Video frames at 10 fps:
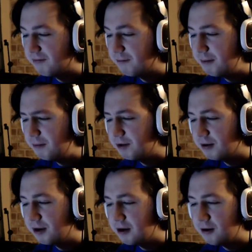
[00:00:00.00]
For people who
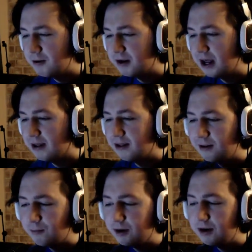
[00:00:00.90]
don't know, Cassie,
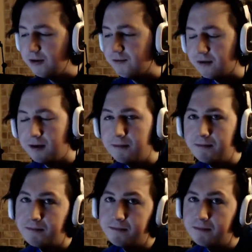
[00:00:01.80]
where are you
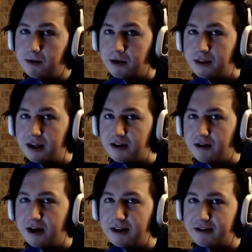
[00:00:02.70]
from on the
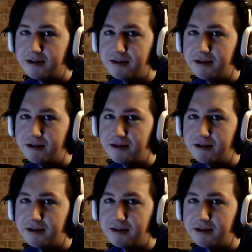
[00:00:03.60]
internets?